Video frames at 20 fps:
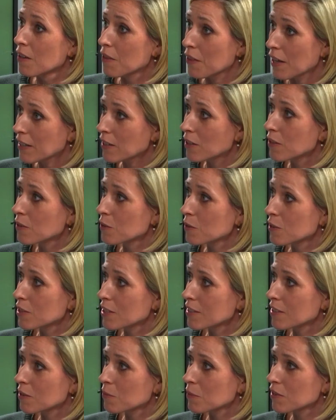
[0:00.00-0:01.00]
Thank you,
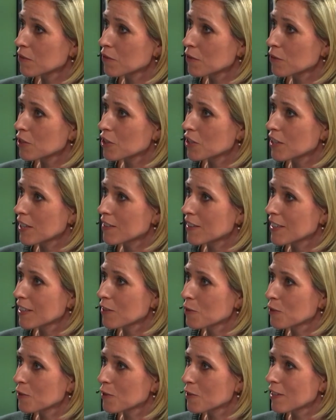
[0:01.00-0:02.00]
gentlemen, for sharing
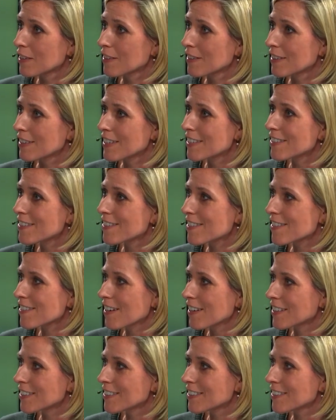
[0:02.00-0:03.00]
your Welcome.
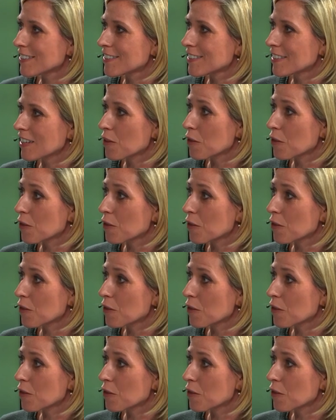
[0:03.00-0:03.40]
insights, Welcome.